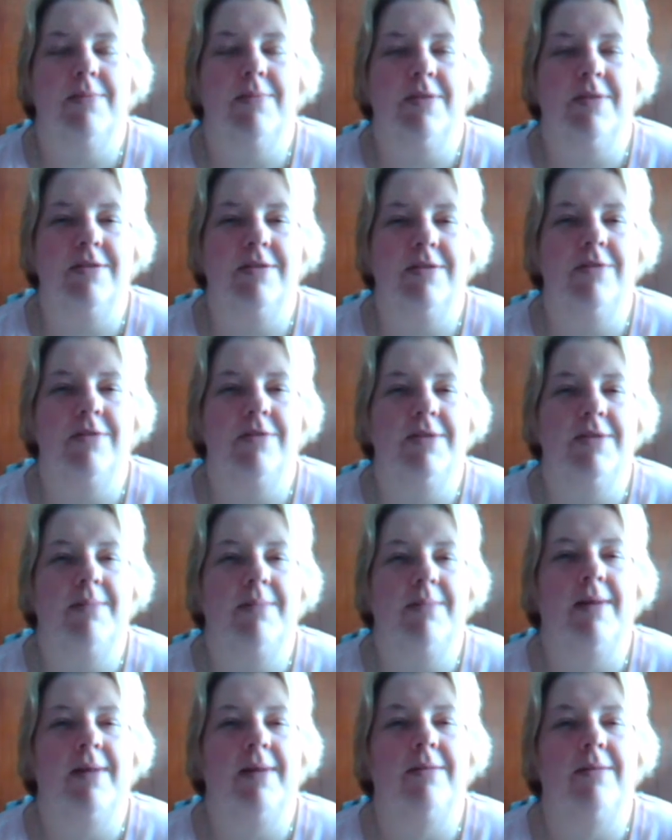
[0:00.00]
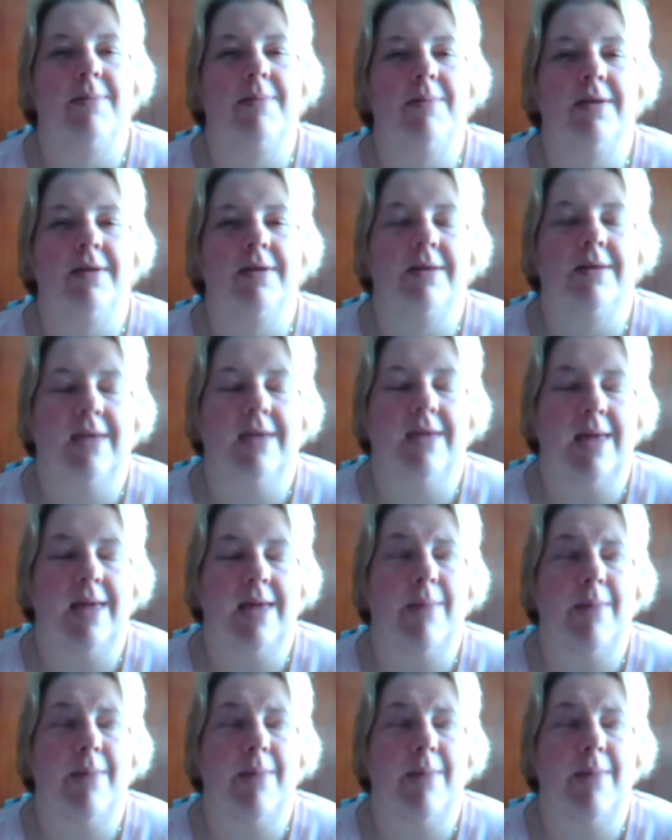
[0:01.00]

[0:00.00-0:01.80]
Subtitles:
the snow did melt, but it came